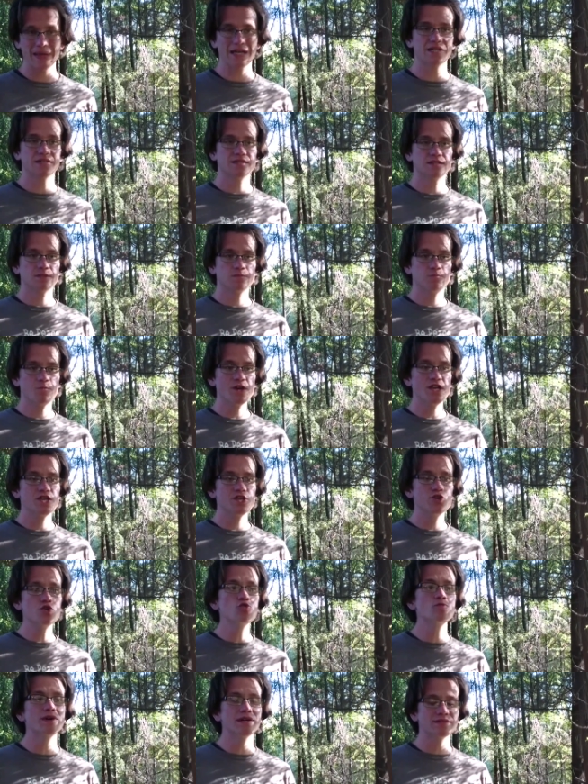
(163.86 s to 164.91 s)
Because we
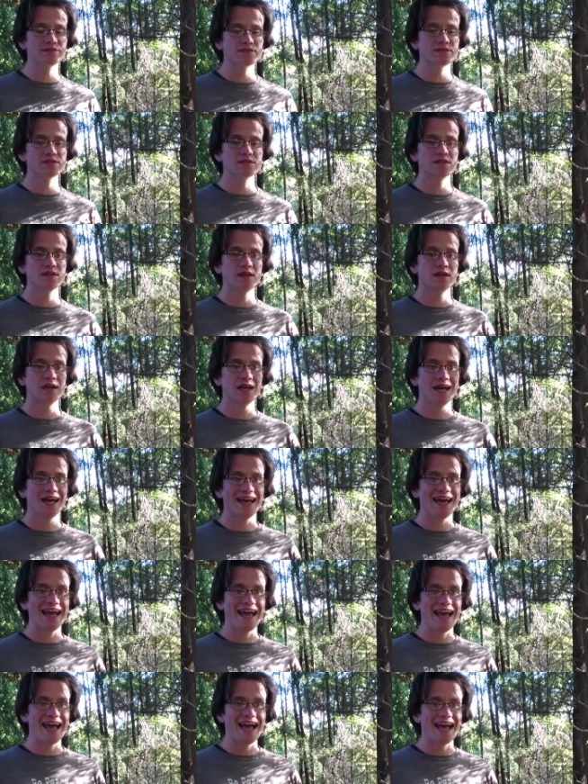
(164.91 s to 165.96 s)
humans
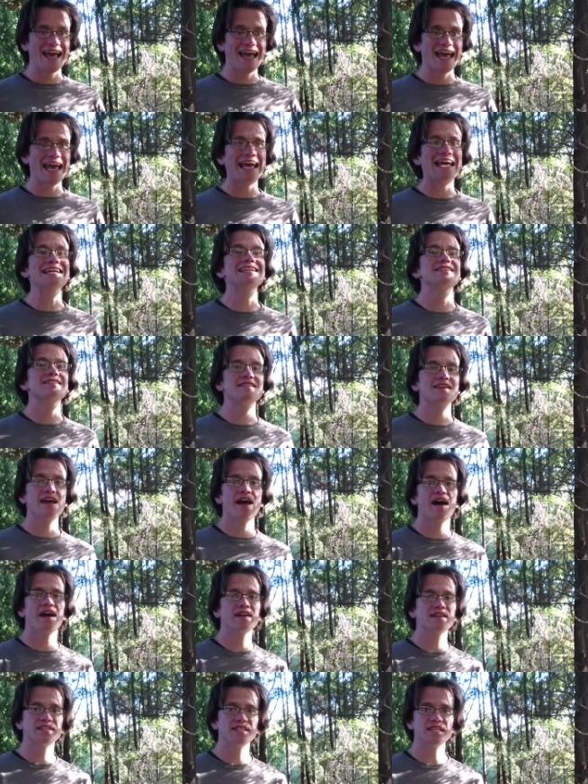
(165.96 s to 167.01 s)
hate the
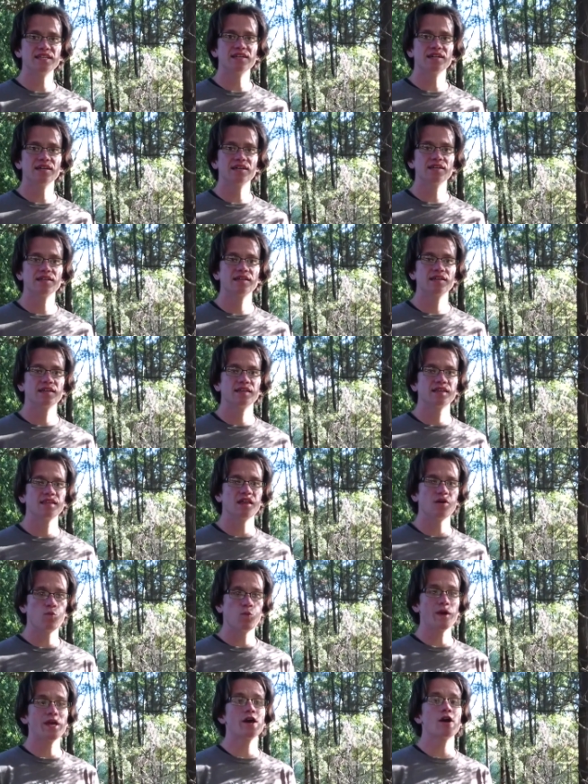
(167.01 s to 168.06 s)
idea
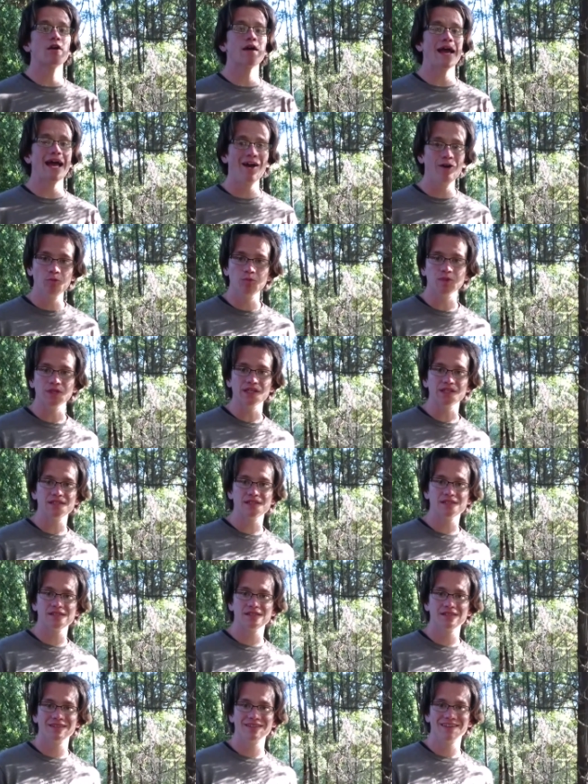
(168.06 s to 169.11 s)
that we are
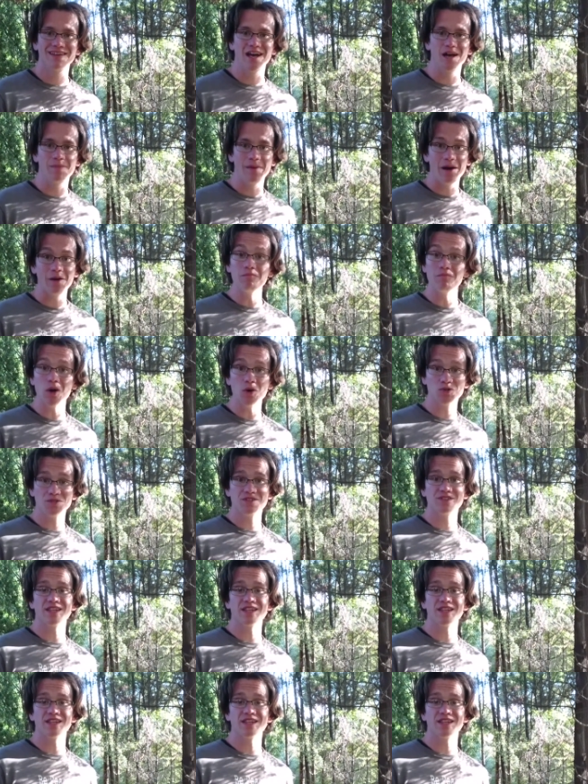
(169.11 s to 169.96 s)
helpless about most